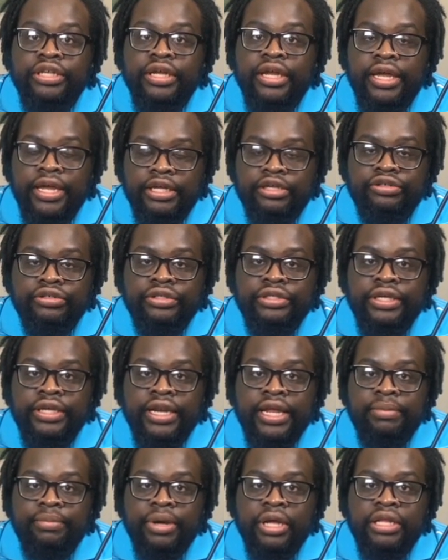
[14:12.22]

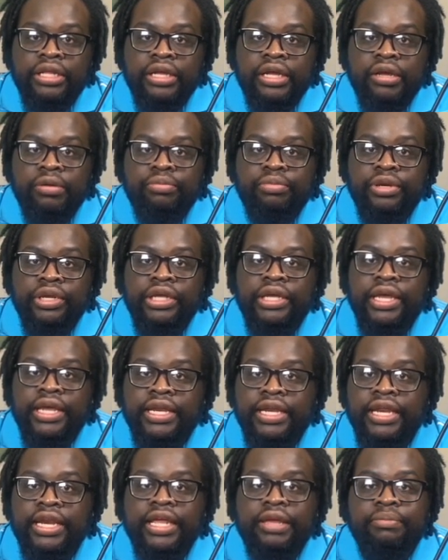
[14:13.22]
interested about the company,
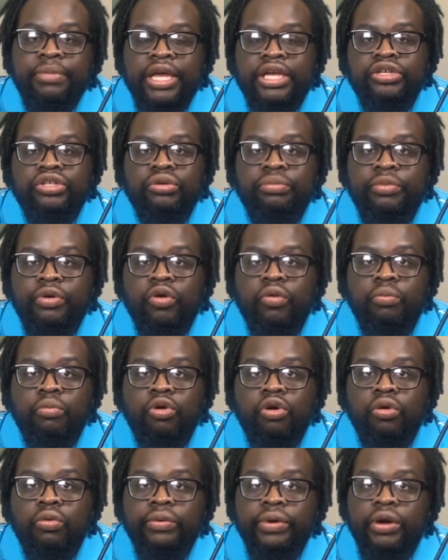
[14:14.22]
and then it makes you
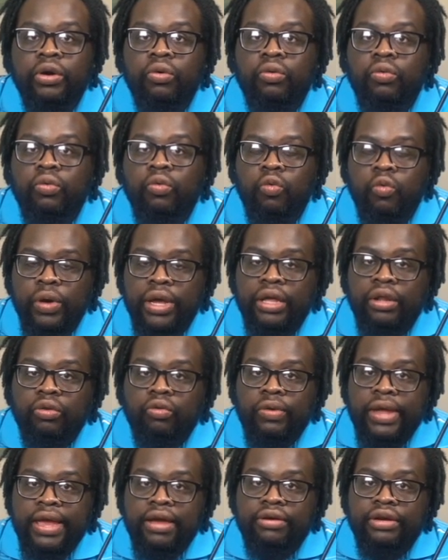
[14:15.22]
more
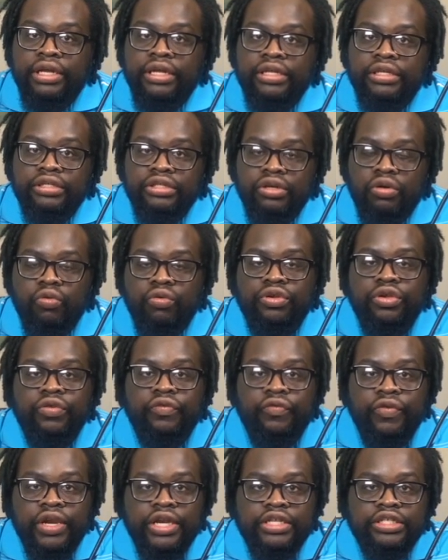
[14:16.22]
well-rounded. So when you
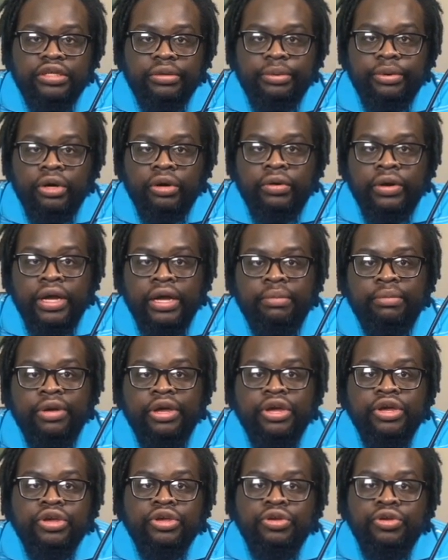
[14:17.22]
finish the program,
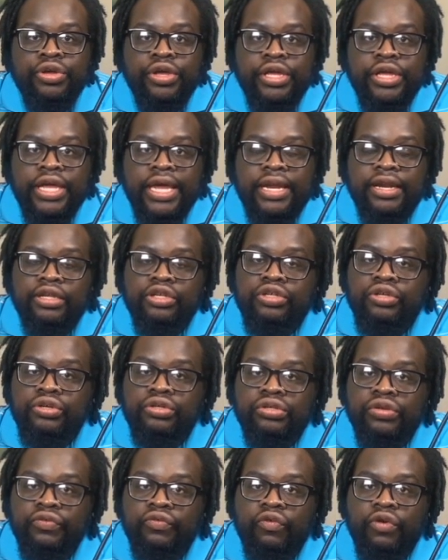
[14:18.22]
you can kind of
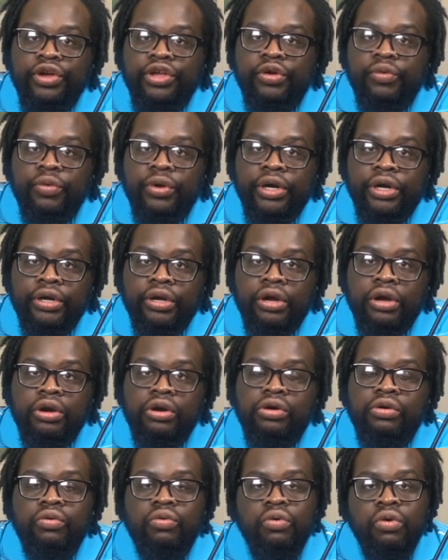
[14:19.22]
choose of where you want to
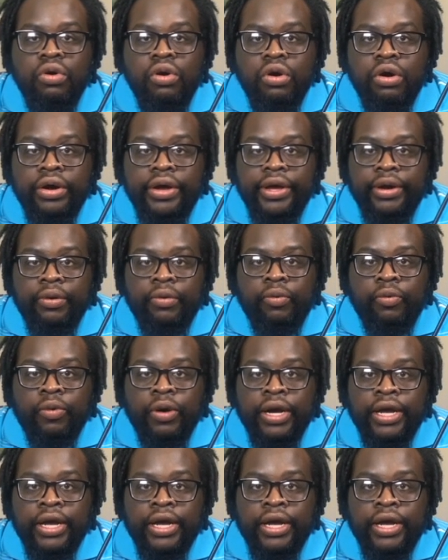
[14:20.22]
go and